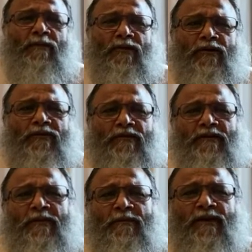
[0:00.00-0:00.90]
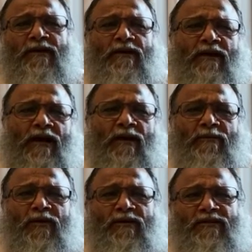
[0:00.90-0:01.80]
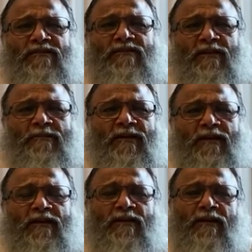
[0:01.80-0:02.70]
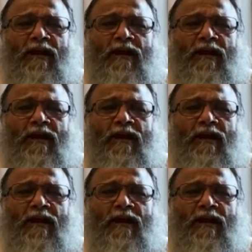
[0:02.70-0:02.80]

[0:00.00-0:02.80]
am not the dreamer, I am not the sleeper,